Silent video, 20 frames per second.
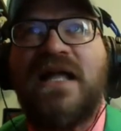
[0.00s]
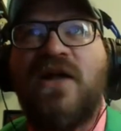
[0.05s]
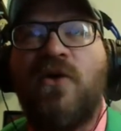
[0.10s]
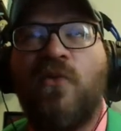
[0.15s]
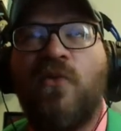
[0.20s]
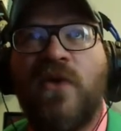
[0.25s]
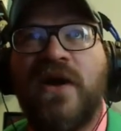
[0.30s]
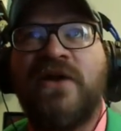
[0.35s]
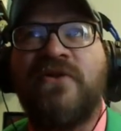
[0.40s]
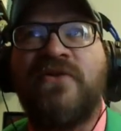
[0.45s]

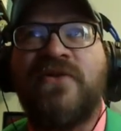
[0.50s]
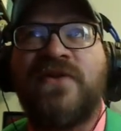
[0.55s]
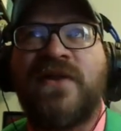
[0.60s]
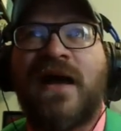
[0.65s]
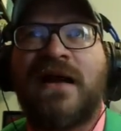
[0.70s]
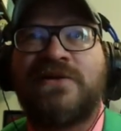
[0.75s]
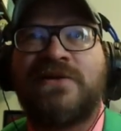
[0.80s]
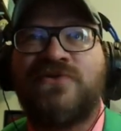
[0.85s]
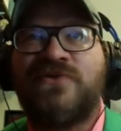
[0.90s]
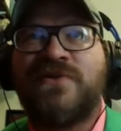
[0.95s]
Where the
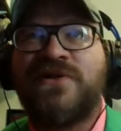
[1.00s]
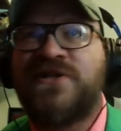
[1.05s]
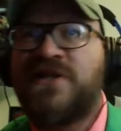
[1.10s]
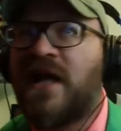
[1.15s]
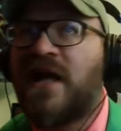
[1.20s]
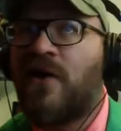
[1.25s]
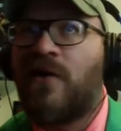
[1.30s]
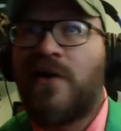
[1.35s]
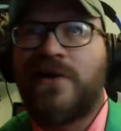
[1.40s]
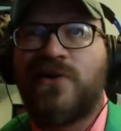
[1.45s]
doctor is
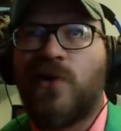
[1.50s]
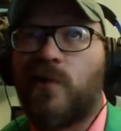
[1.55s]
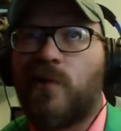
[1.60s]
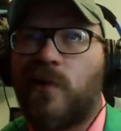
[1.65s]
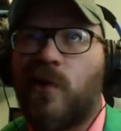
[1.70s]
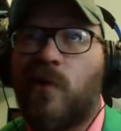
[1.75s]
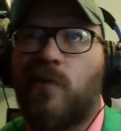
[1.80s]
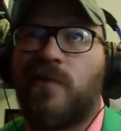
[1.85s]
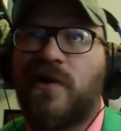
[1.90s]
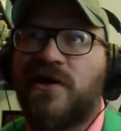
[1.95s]
now, I don't
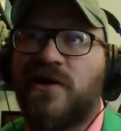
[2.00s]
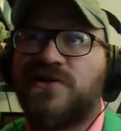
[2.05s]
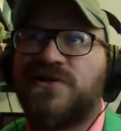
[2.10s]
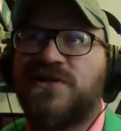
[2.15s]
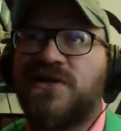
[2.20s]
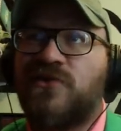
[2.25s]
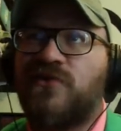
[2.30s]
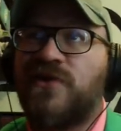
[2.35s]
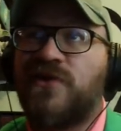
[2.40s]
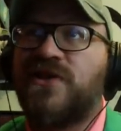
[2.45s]
know, but
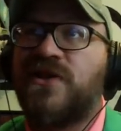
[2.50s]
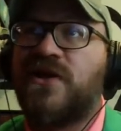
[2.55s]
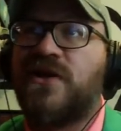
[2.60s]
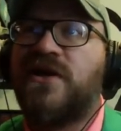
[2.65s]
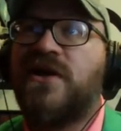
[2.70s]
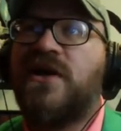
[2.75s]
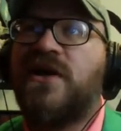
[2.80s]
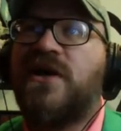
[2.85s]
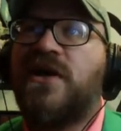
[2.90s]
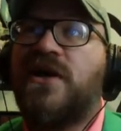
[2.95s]
considering the
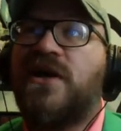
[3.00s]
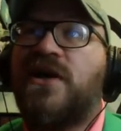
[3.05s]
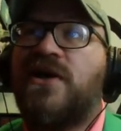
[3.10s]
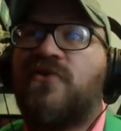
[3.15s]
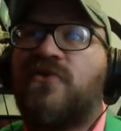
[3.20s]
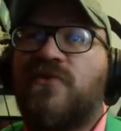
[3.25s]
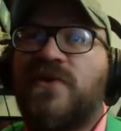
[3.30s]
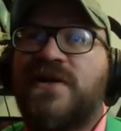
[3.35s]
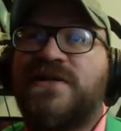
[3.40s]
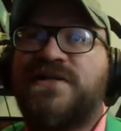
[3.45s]

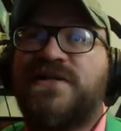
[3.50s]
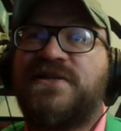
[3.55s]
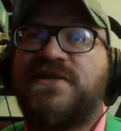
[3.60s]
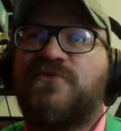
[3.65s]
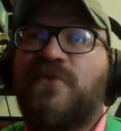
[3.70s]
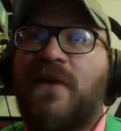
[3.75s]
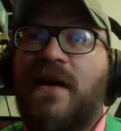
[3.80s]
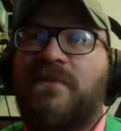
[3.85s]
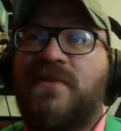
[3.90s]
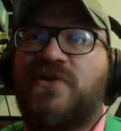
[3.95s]
recent
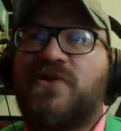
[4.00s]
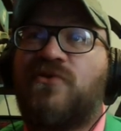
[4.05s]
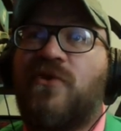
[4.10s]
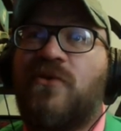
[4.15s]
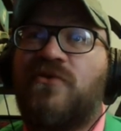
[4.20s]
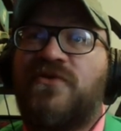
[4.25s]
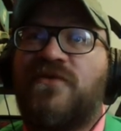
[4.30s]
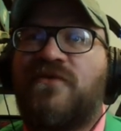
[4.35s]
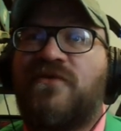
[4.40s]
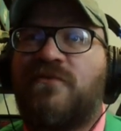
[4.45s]
rapid
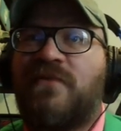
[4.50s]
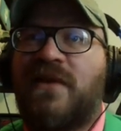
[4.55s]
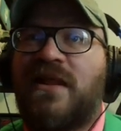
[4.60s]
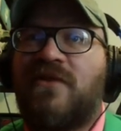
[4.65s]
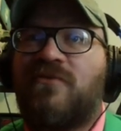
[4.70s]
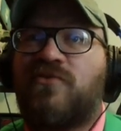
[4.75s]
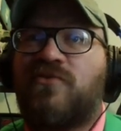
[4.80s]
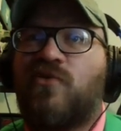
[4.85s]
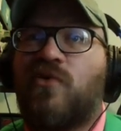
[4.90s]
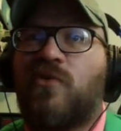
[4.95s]
growth of
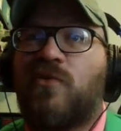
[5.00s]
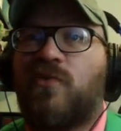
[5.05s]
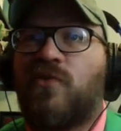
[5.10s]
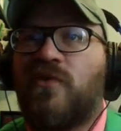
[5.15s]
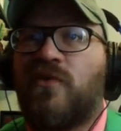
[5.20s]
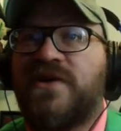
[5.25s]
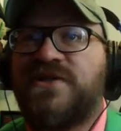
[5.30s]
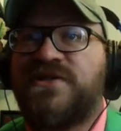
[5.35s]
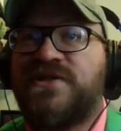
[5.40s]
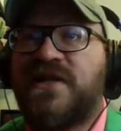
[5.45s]
Umbrella
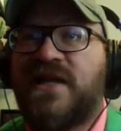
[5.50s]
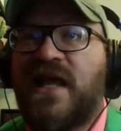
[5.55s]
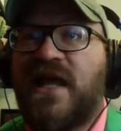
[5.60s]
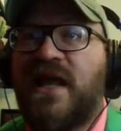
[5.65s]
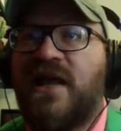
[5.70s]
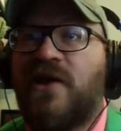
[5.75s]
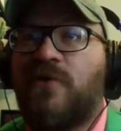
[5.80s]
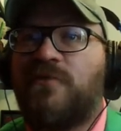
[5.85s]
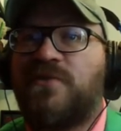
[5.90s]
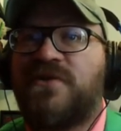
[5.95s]
Corporation, I
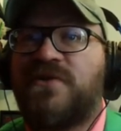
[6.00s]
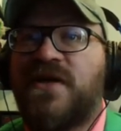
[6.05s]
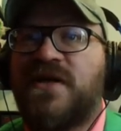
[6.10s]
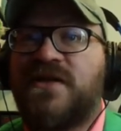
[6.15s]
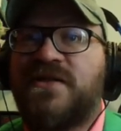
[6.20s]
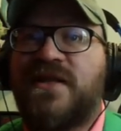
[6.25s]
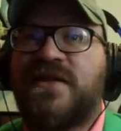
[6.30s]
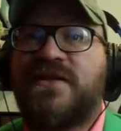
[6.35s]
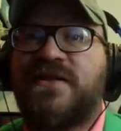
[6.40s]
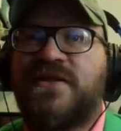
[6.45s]
can't help but
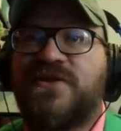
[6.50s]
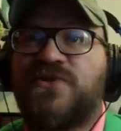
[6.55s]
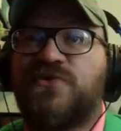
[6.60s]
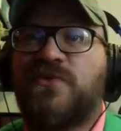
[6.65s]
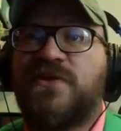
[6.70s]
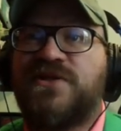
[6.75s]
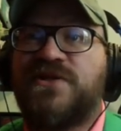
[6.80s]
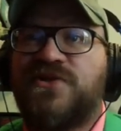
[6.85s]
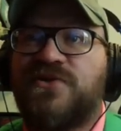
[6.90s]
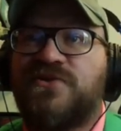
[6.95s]
think that this
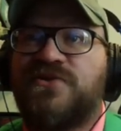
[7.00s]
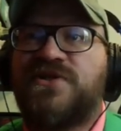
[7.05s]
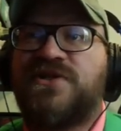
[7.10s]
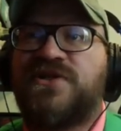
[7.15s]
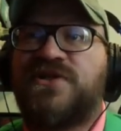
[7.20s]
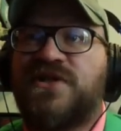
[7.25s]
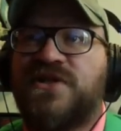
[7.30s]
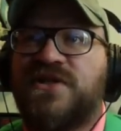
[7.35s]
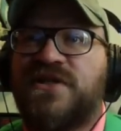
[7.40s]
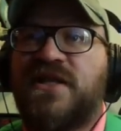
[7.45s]
research
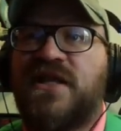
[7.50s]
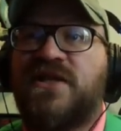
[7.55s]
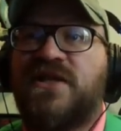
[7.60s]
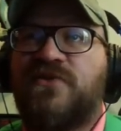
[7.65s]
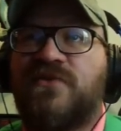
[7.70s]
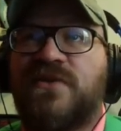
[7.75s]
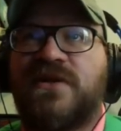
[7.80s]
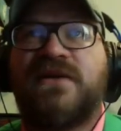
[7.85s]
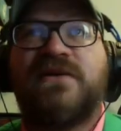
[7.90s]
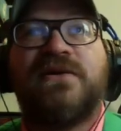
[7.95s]
is
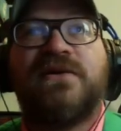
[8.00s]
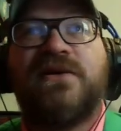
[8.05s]
continuing.